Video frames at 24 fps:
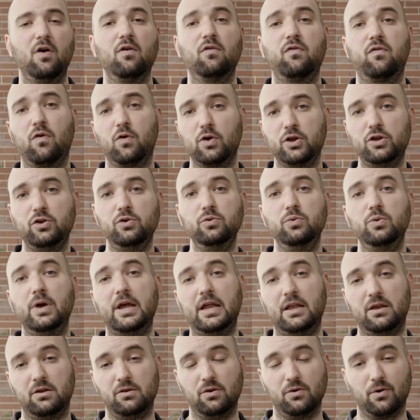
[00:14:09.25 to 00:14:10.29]
for you
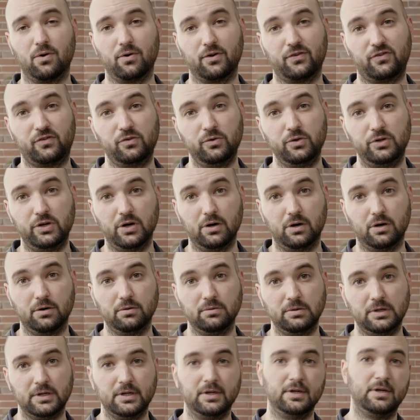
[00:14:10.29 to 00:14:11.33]
in your
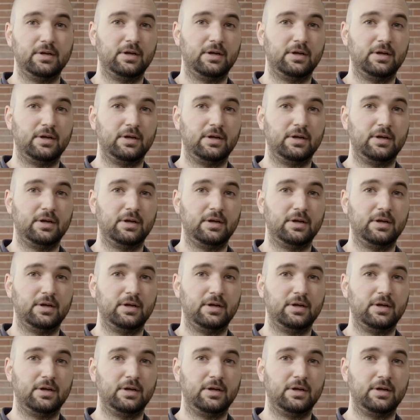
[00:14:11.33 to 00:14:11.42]
studio